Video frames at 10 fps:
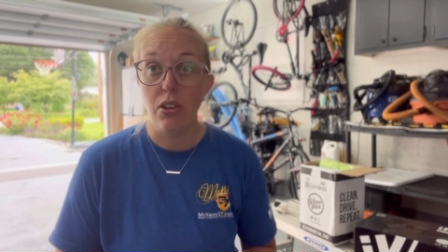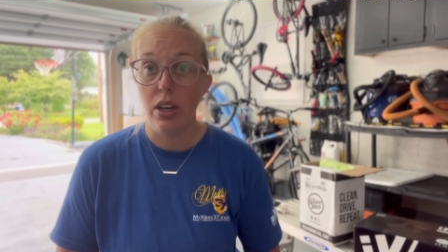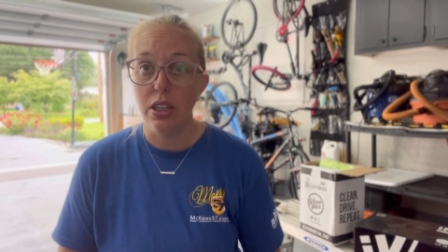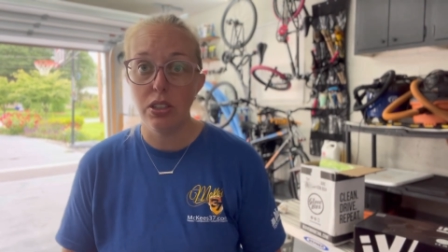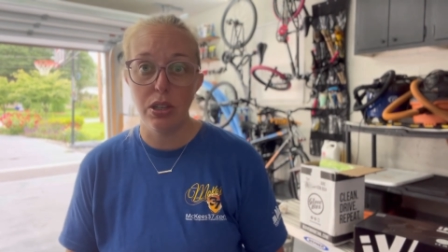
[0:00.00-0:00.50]

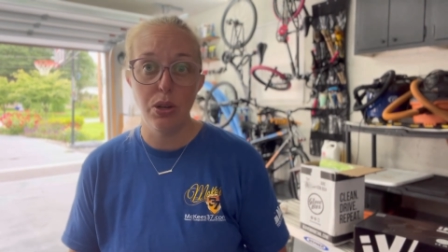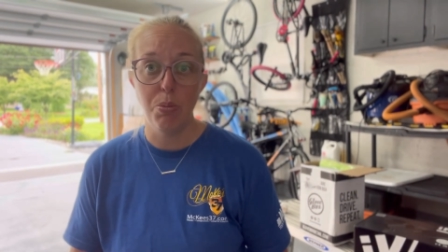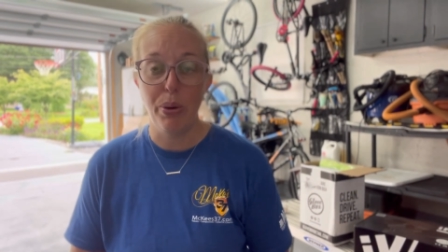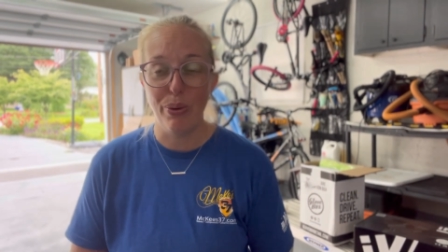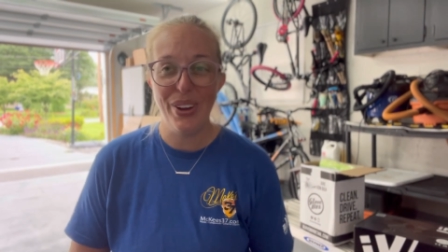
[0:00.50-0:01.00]
need to
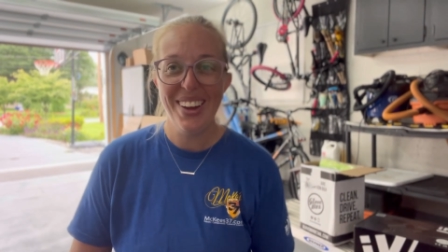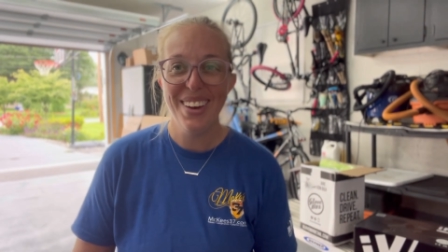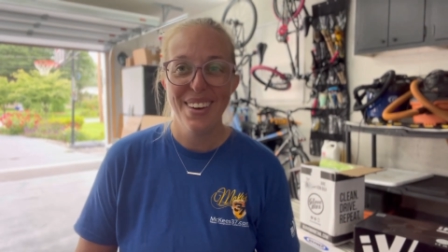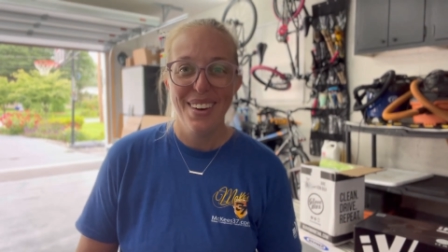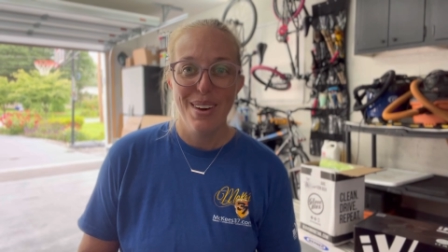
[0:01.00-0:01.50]
put away
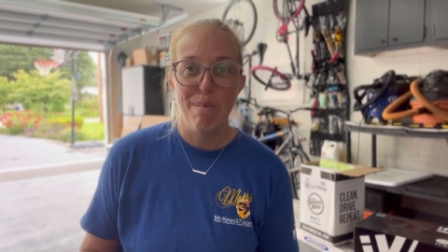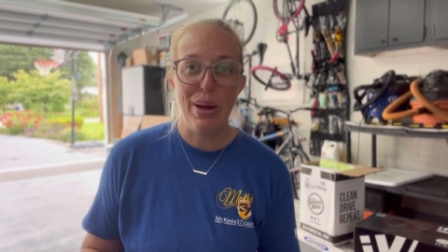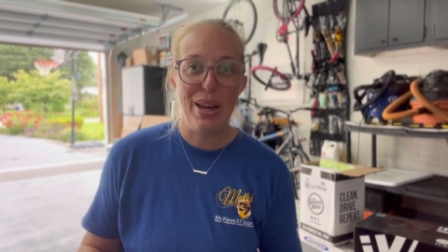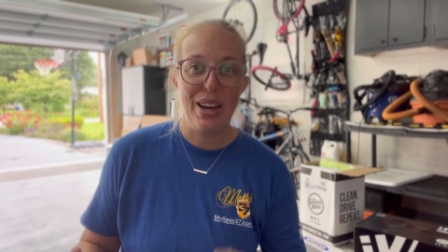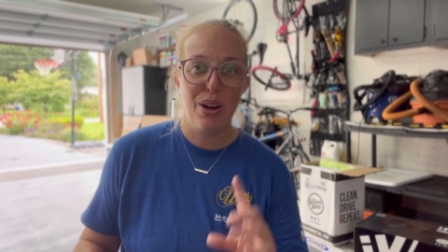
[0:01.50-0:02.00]

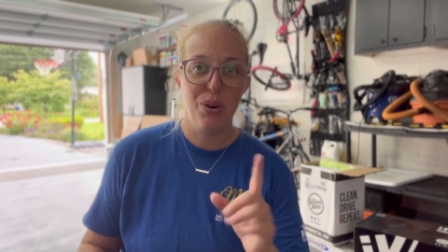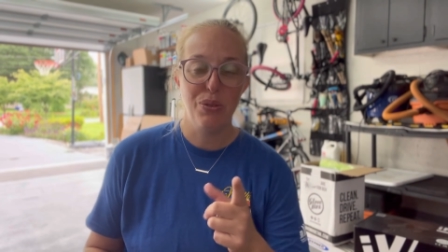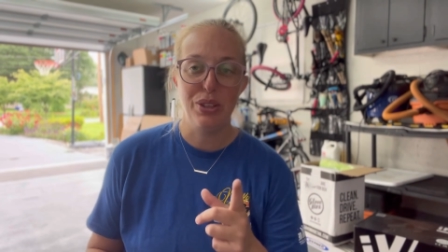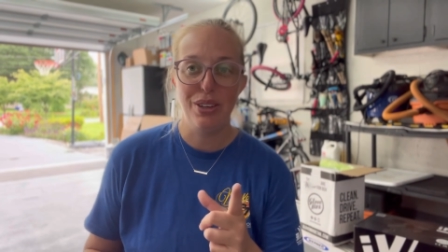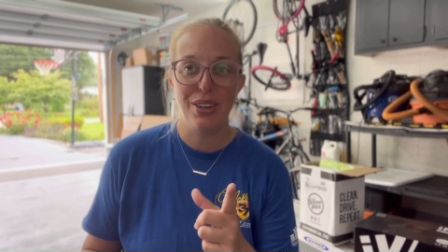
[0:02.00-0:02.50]
but
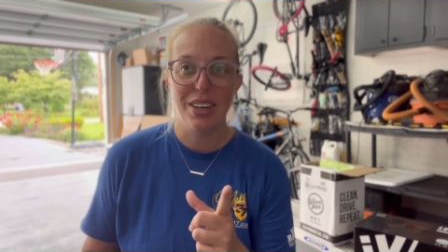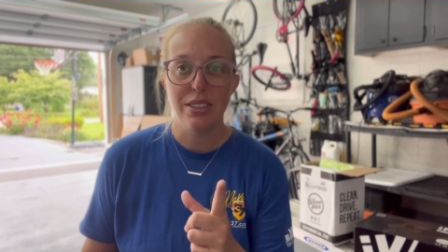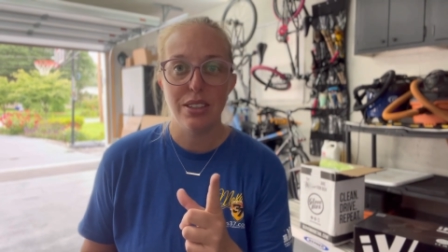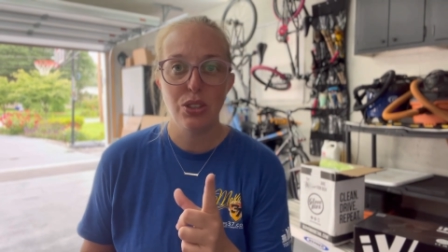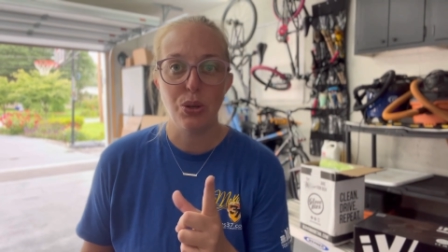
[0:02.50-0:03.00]
hopefully you
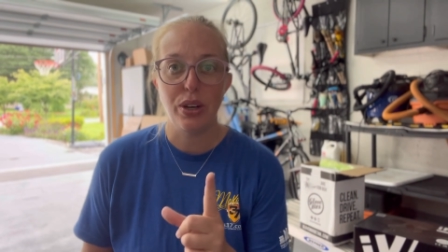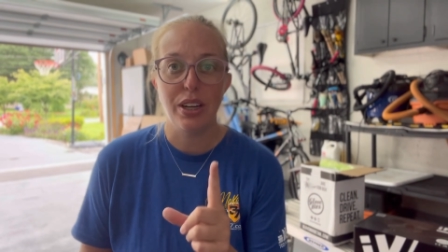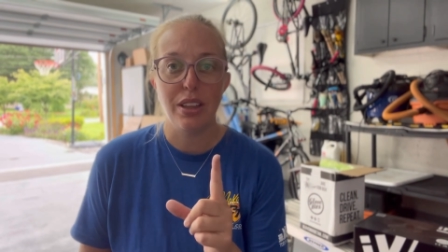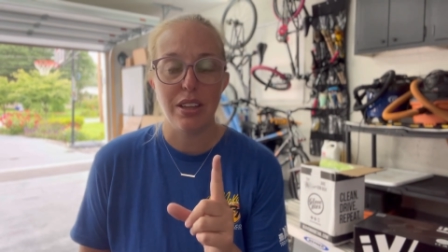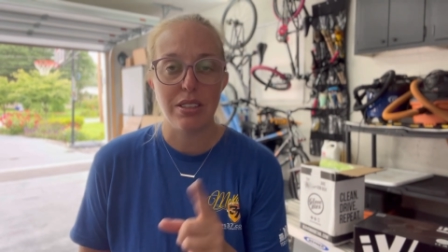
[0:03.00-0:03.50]
guys
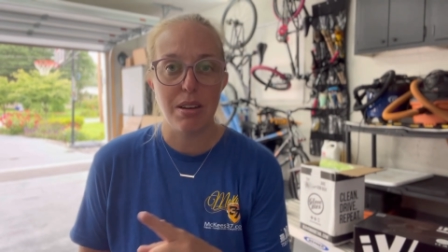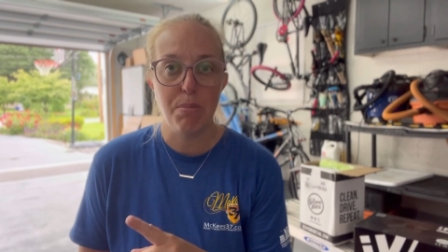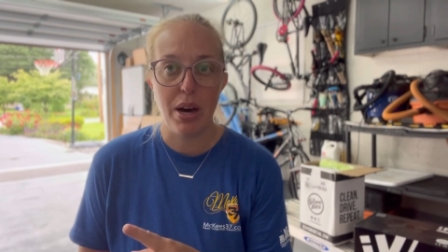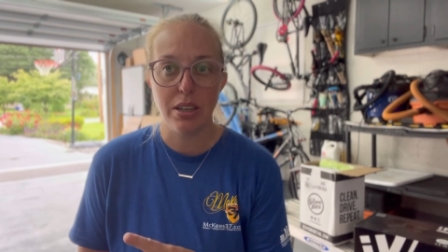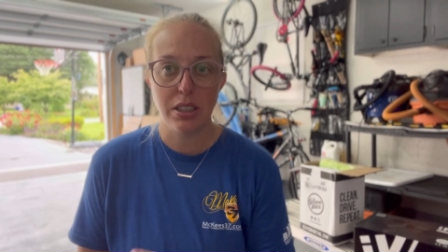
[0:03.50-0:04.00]
enjoyed this
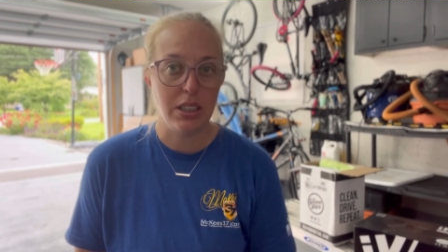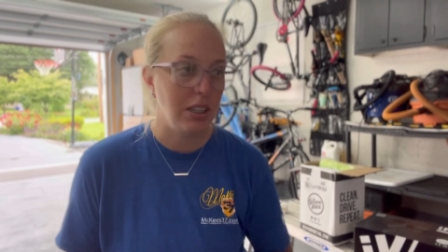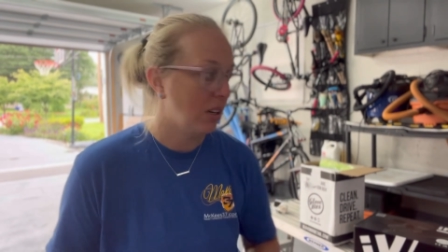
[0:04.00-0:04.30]
unboxing and